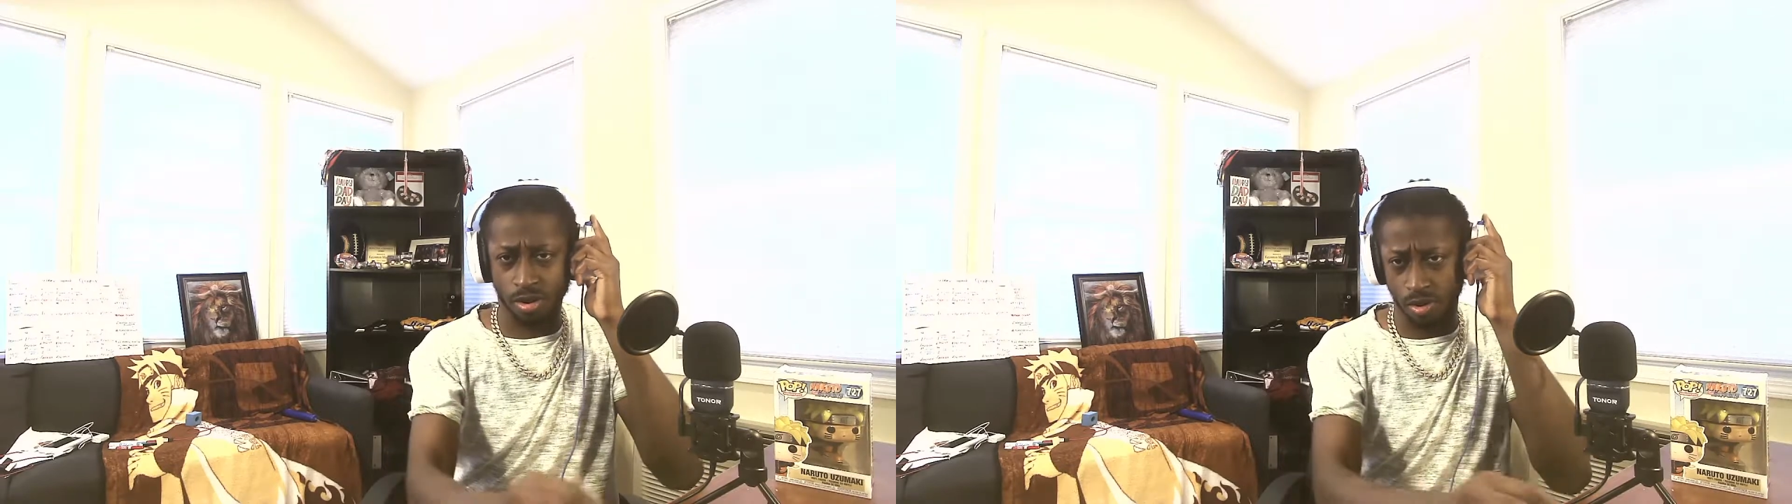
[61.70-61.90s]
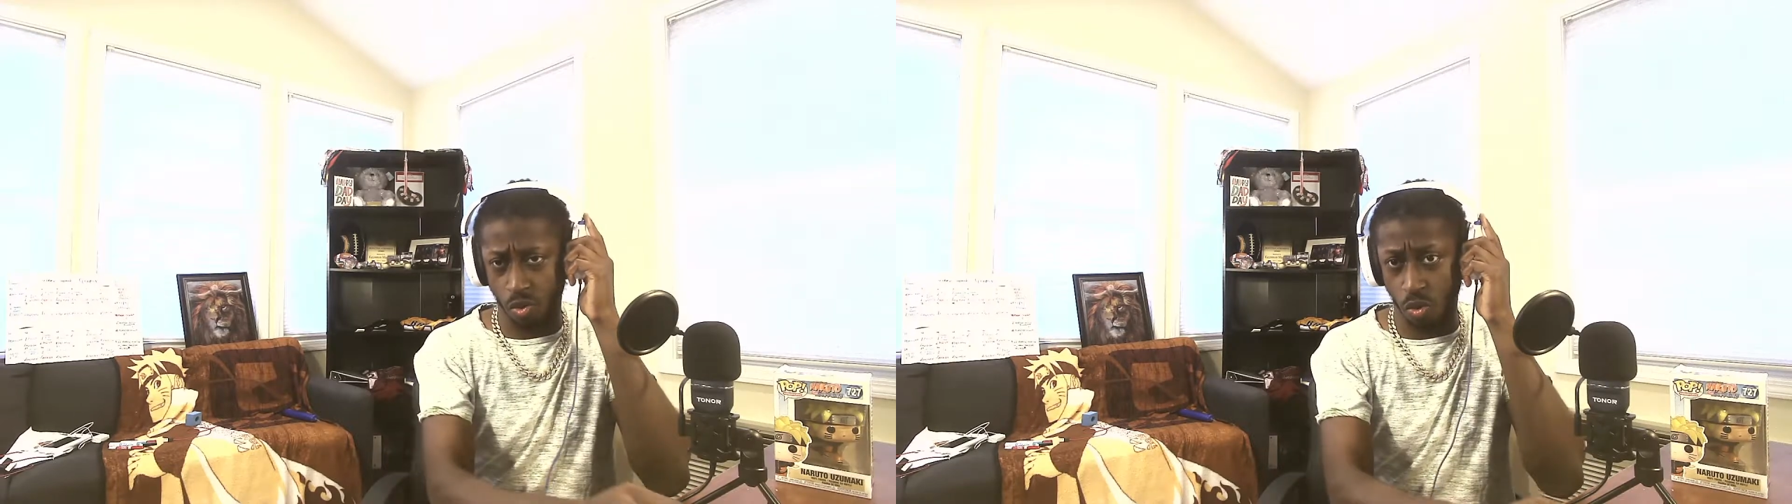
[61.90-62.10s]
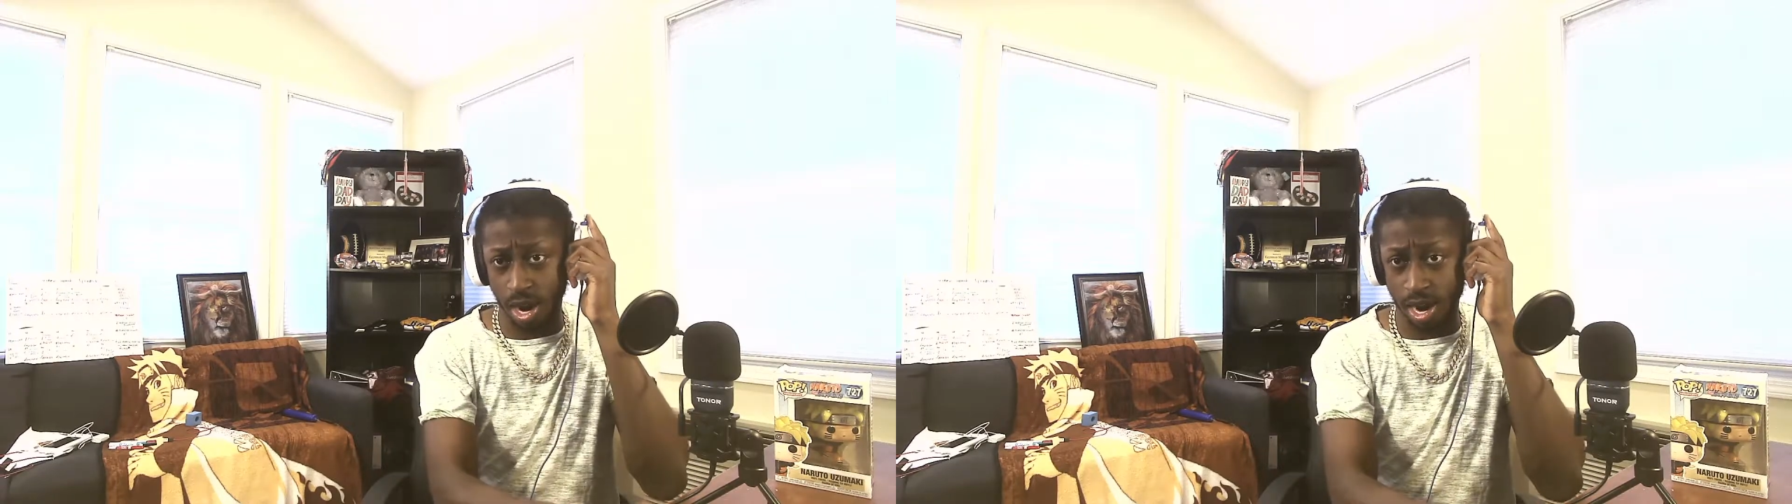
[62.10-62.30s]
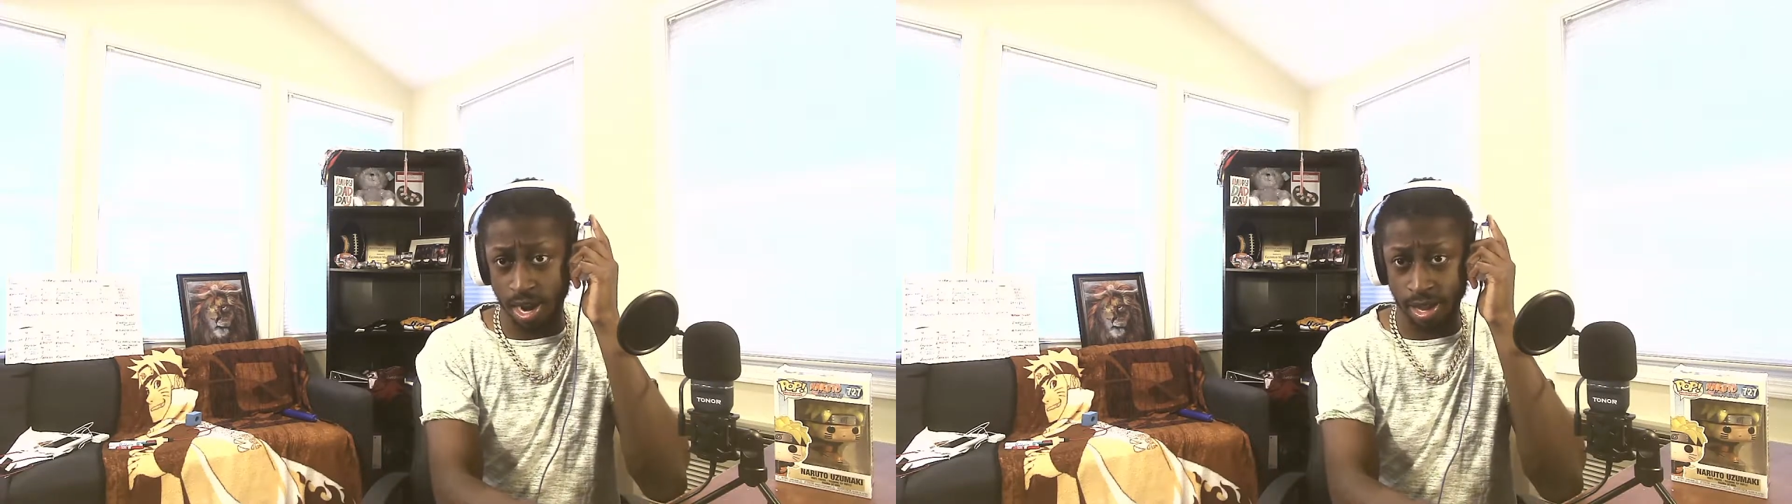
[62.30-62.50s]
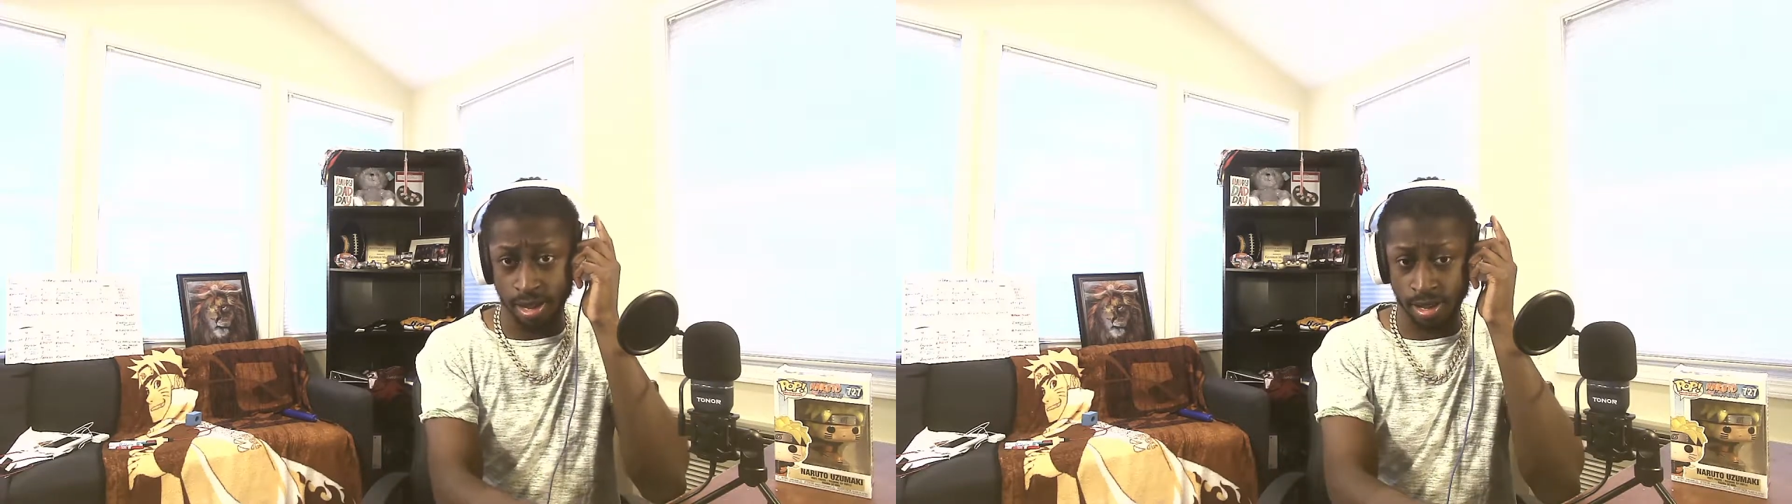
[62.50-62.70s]

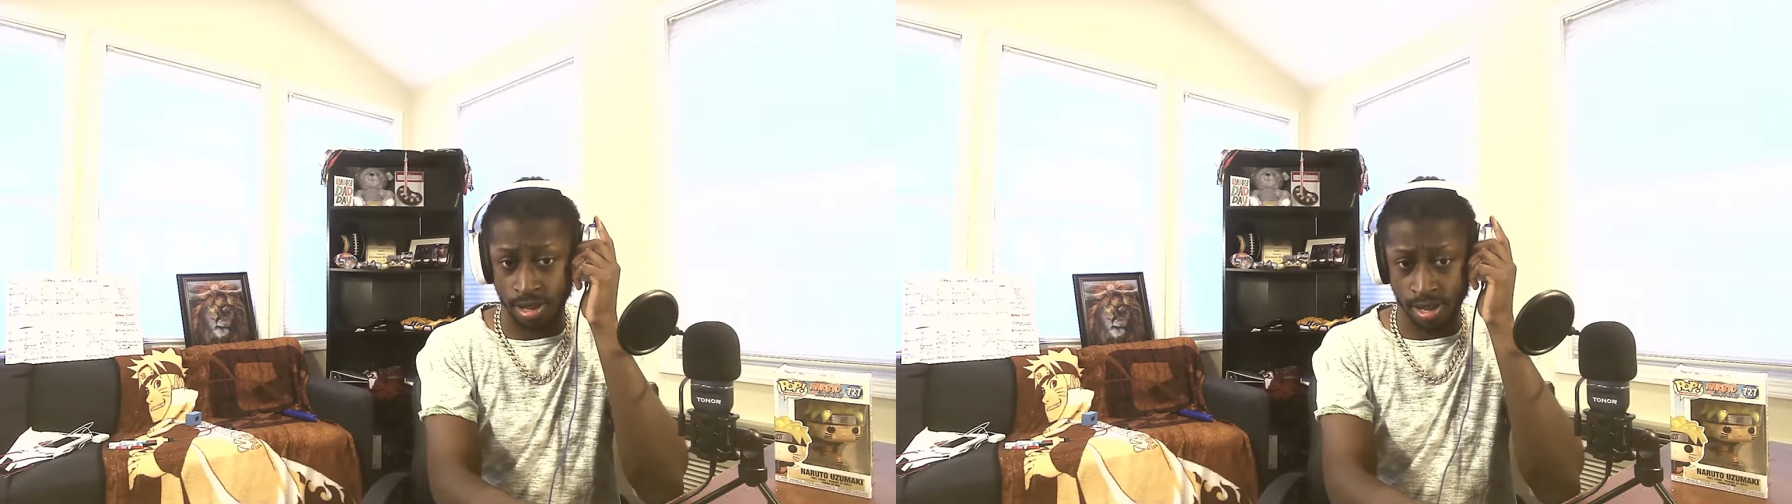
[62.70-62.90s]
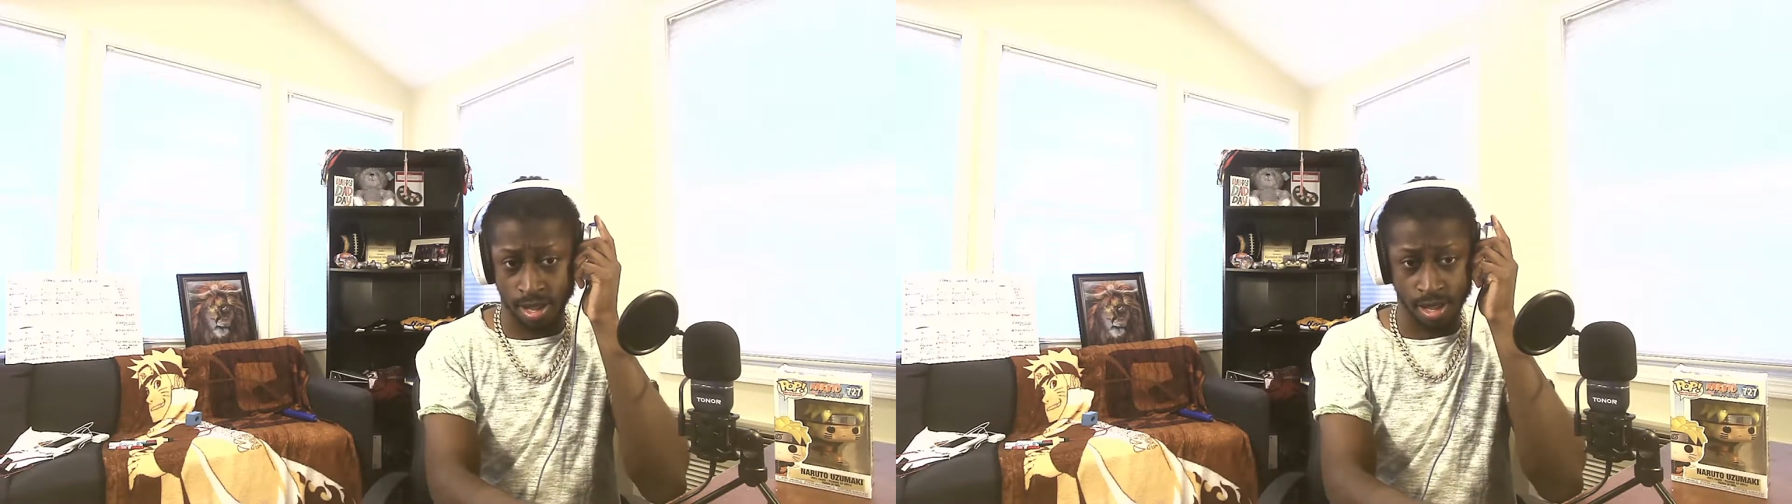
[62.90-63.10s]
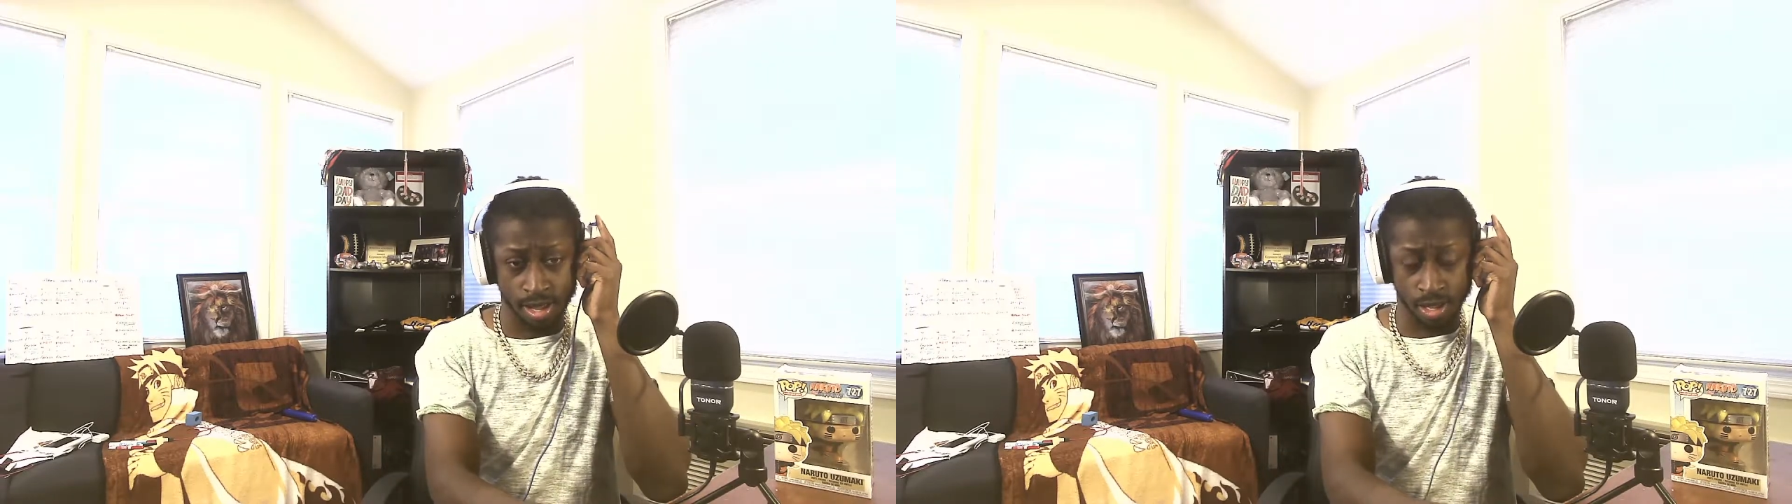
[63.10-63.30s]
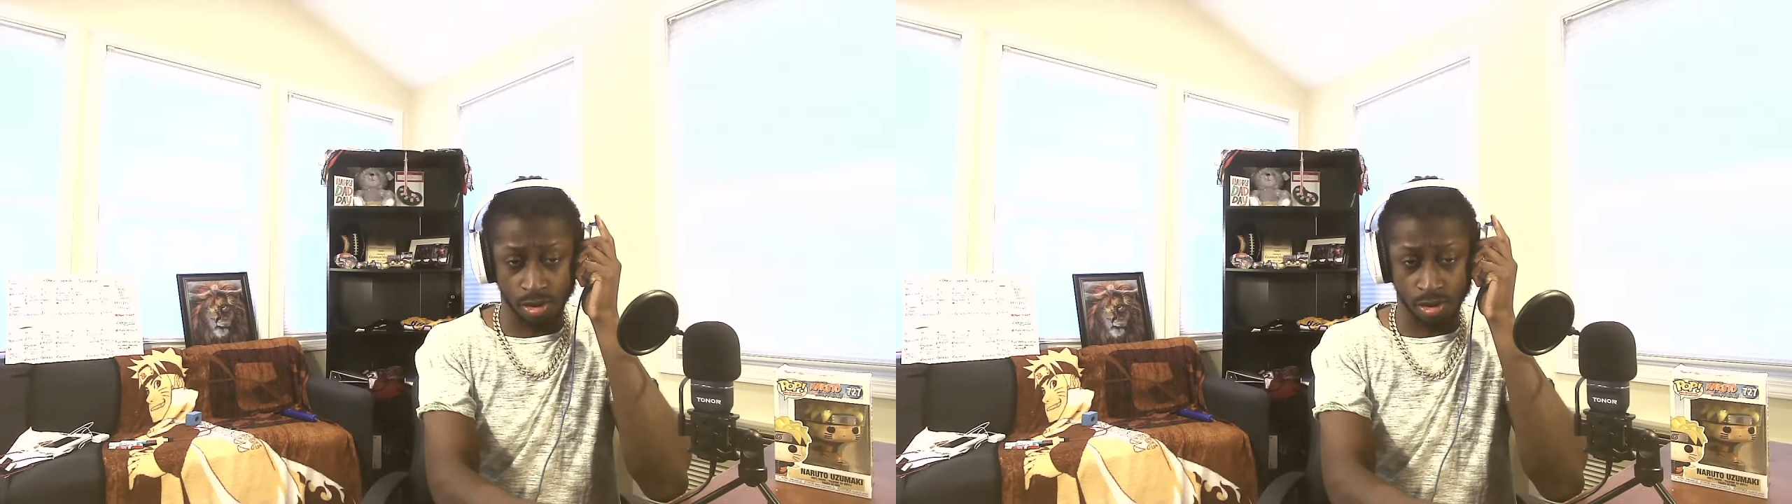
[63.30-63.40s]
why you